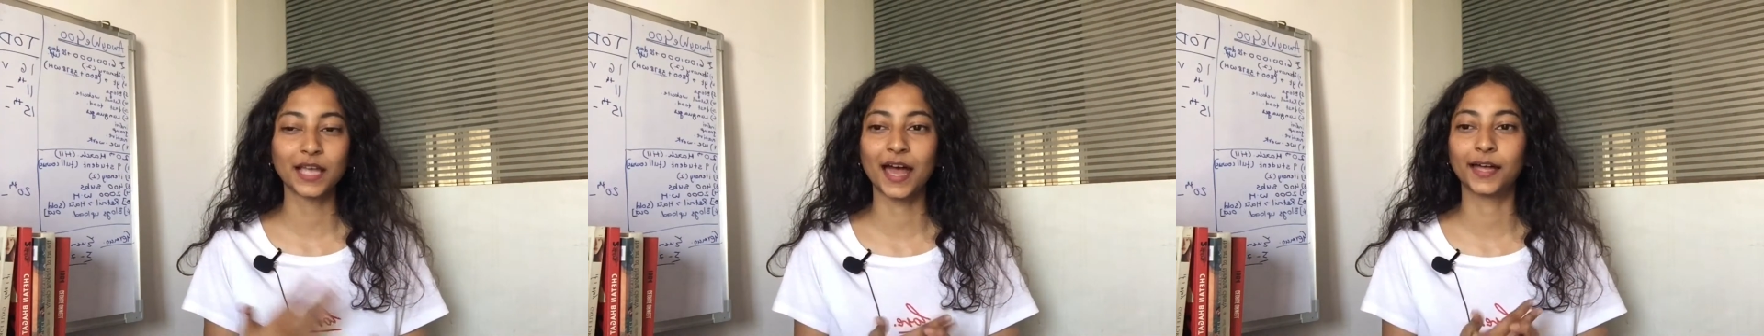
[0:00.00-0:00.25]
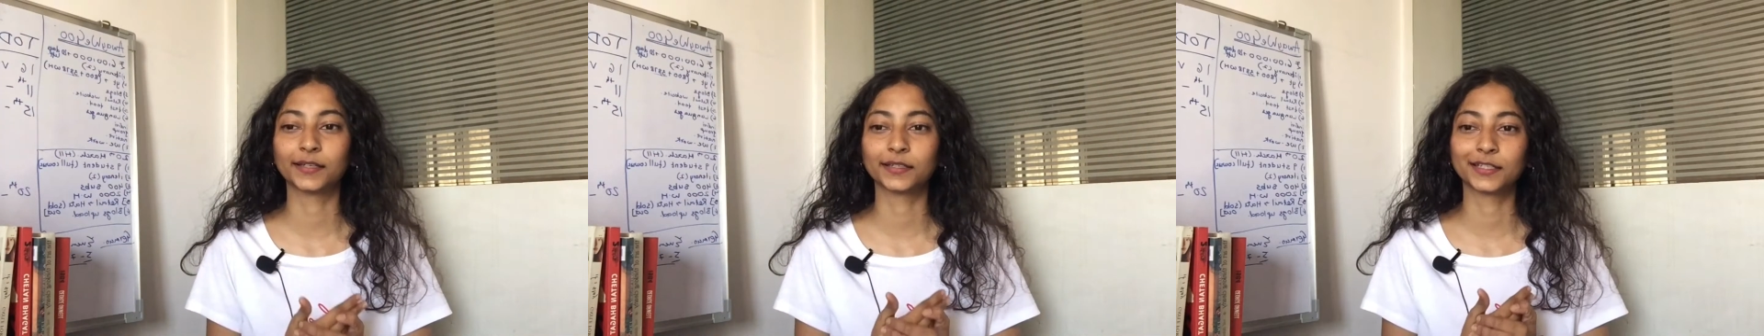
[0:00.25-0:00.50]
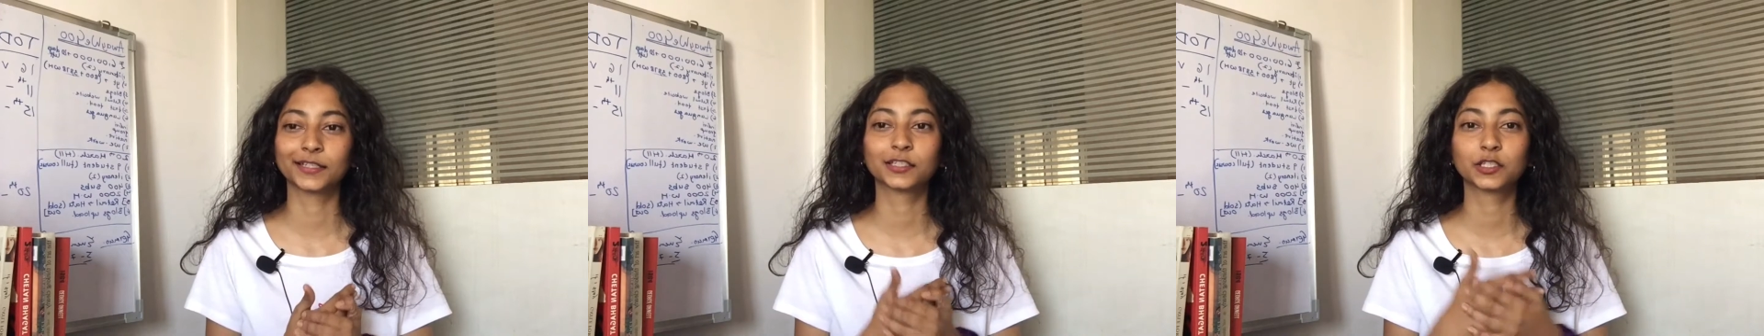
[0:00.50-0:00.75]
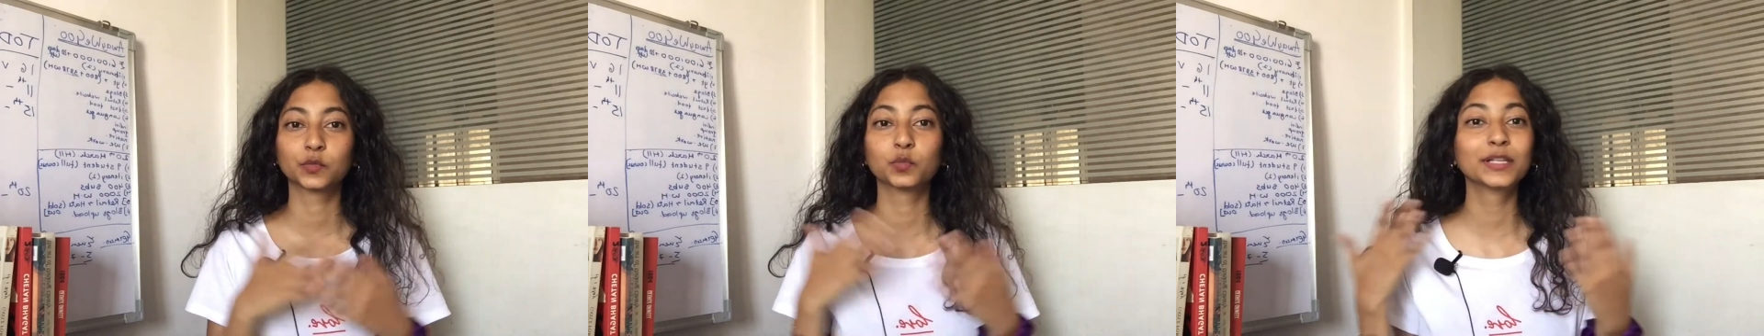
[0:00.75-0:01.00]
and it
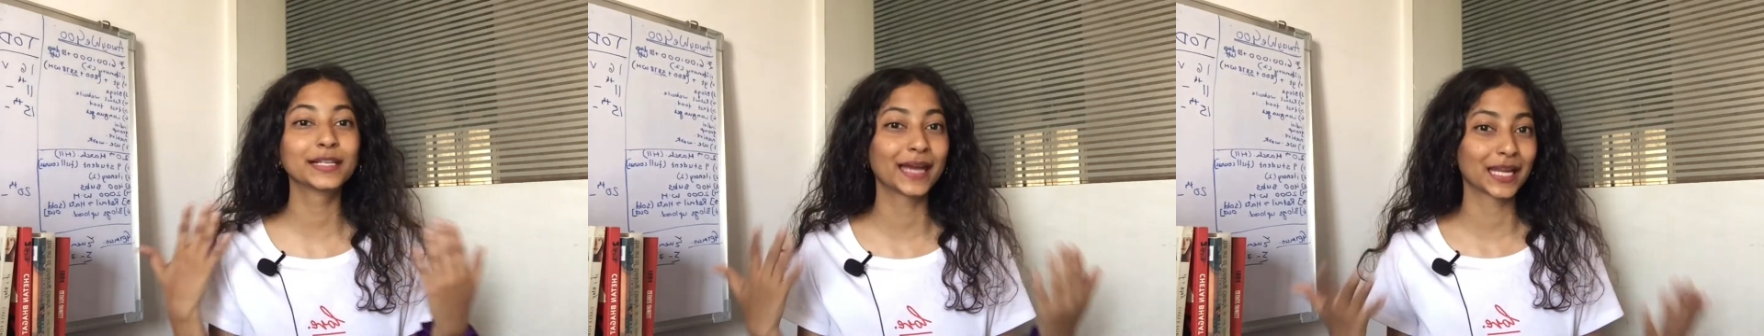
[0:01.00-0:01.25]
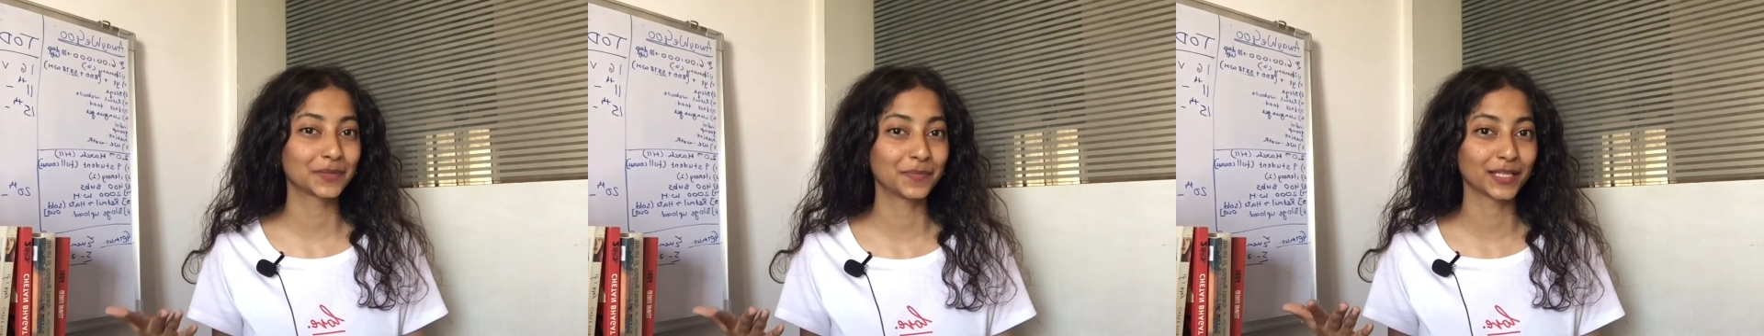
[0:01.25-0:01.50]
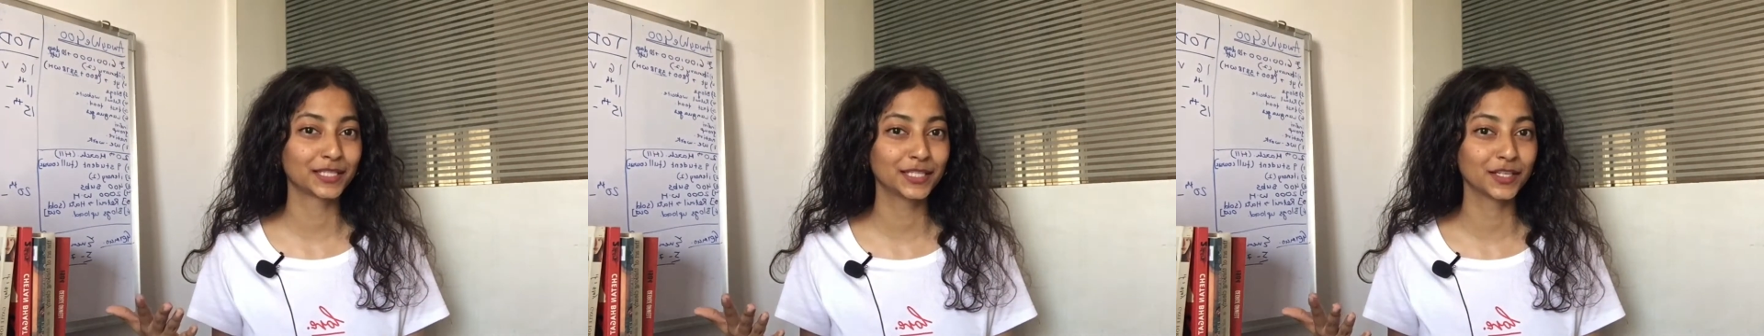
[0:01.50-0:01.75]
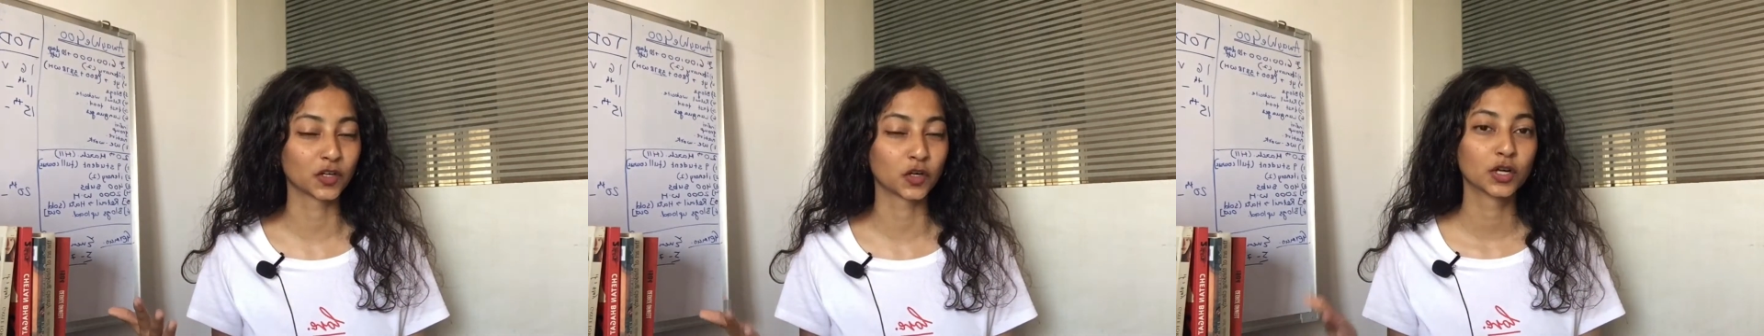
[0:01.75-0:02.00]
will get
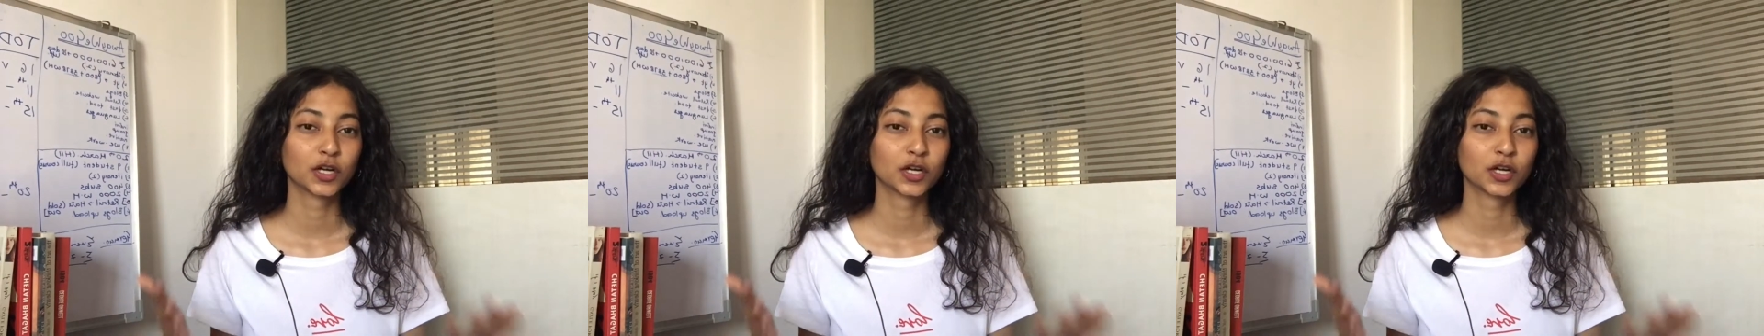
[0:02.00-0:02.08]
messier.